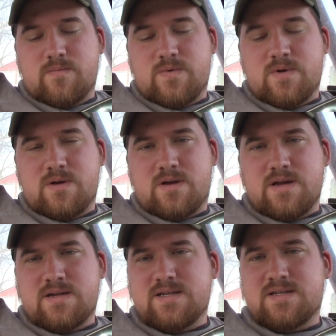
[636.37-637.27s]

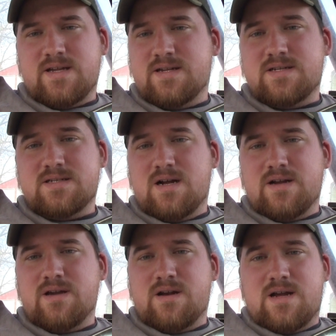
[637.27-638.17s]
because he says he's not
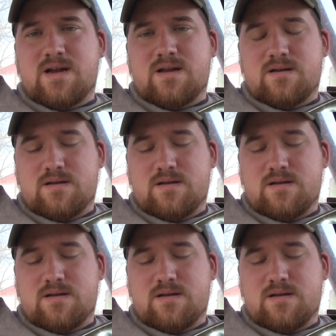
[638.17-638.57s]
good at it.